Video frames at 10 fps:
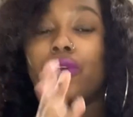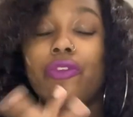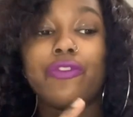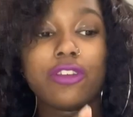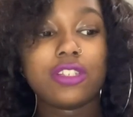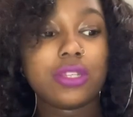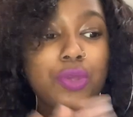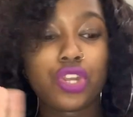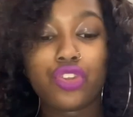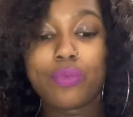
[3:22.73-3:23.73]
first I'm
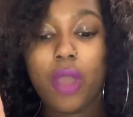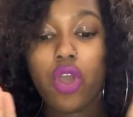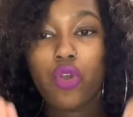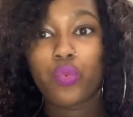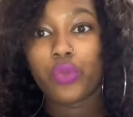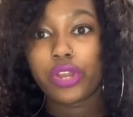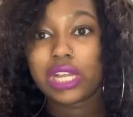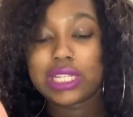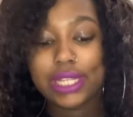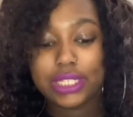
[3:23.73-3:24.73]
gonna do my homework because
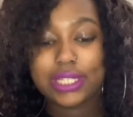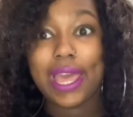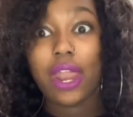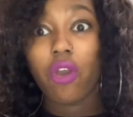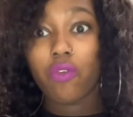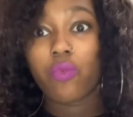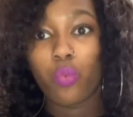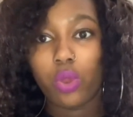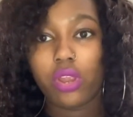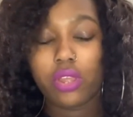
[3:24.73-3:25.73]
I just got off
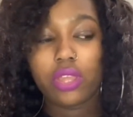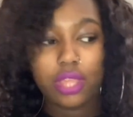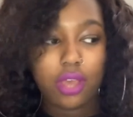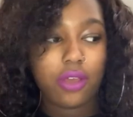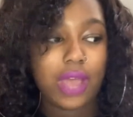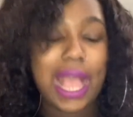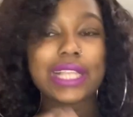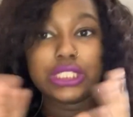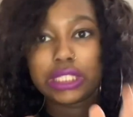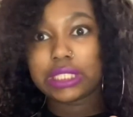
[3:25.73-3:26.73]
work, y'all. I
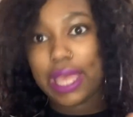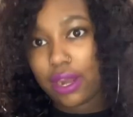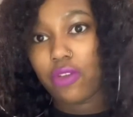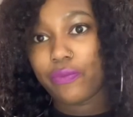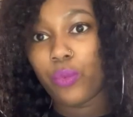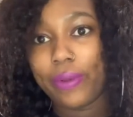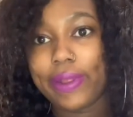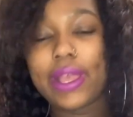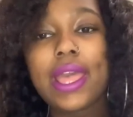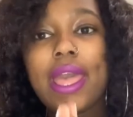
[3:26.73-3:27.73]
just got off work.
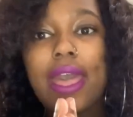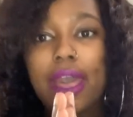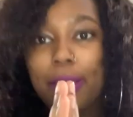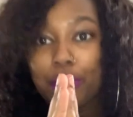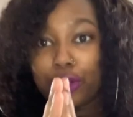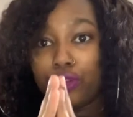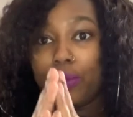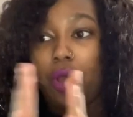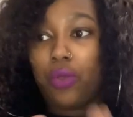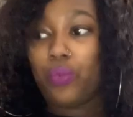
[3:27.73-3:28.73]
I'm gonna do my
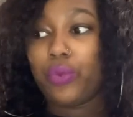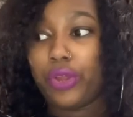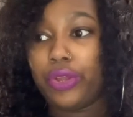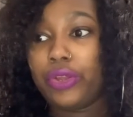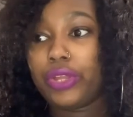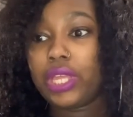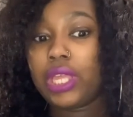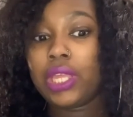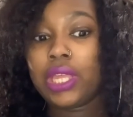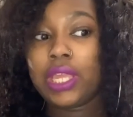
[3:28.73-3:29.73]
homework
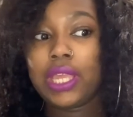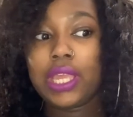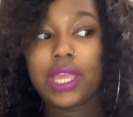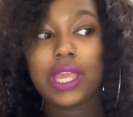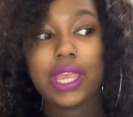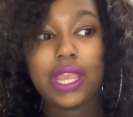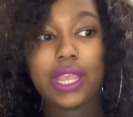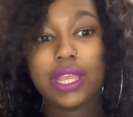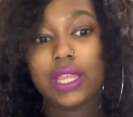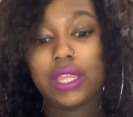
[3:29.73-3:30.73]

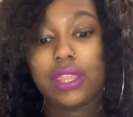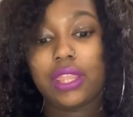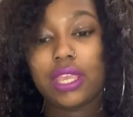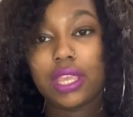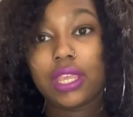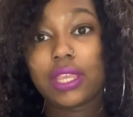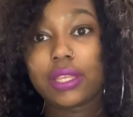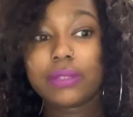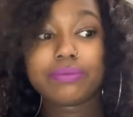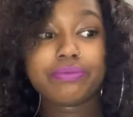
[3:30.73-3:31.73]
and then